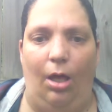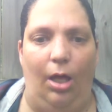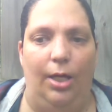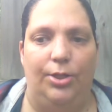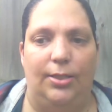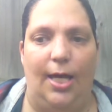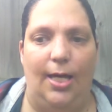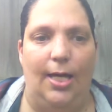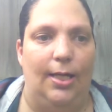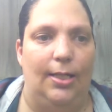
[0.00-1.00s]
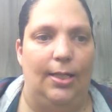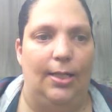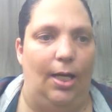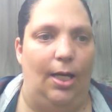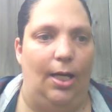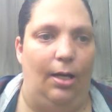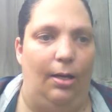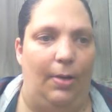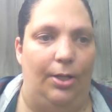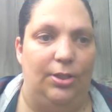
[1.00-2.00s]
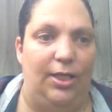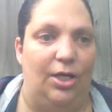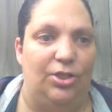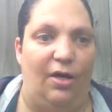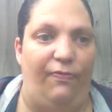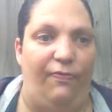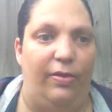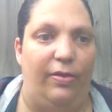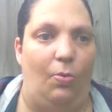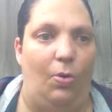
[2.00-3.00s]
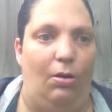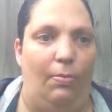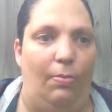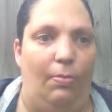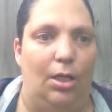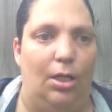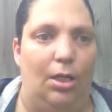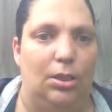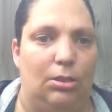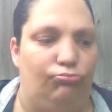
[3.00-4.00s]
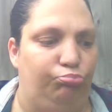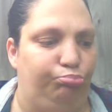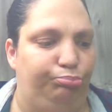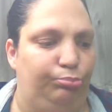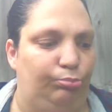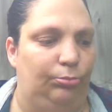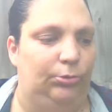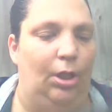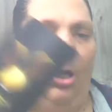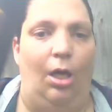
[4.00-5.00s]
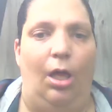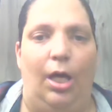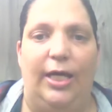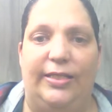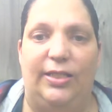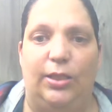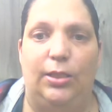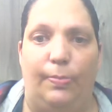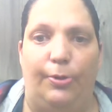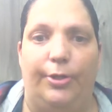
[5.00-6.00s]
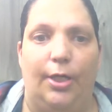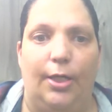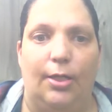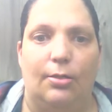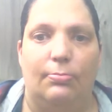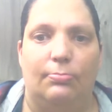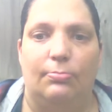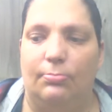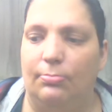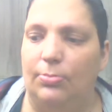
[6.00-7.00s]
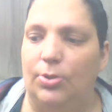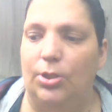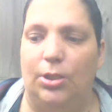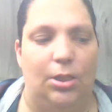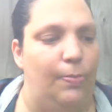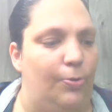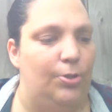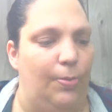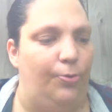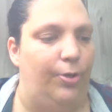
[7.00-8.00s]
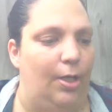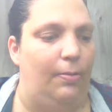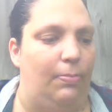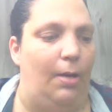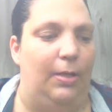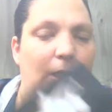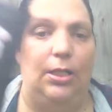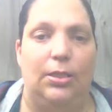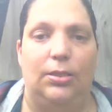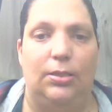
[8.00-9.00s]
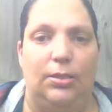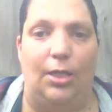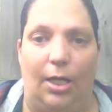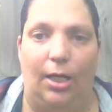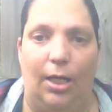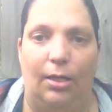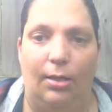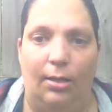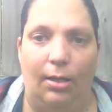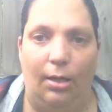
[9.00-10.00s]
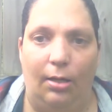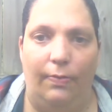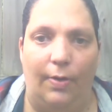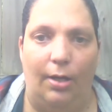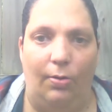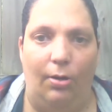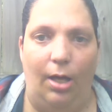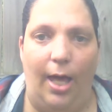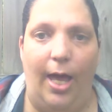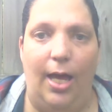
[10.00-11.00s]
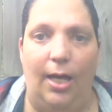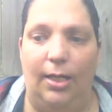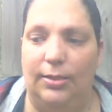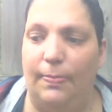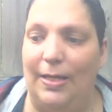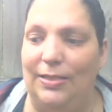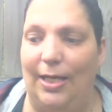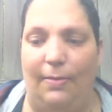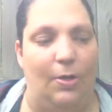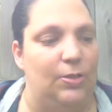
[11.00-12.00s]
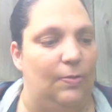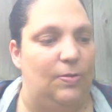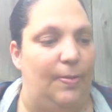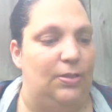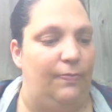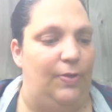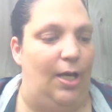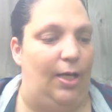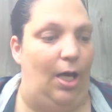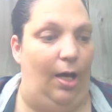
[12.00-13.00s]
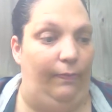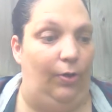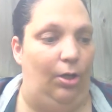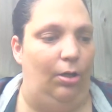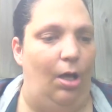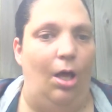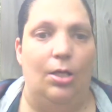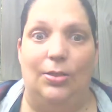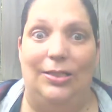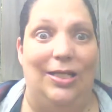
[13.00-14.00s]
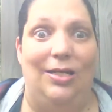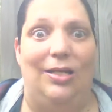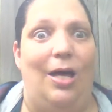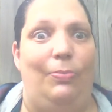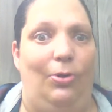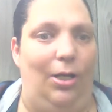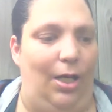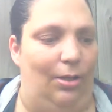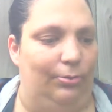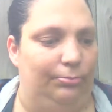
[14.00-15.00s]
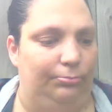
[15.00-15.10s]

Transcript: It just has, I just can't shuffle it that well because it's super thick. Super, super thick. I mean, it is stunning, though. And it's my second most expensive deck ever, so I tend to not pull it out.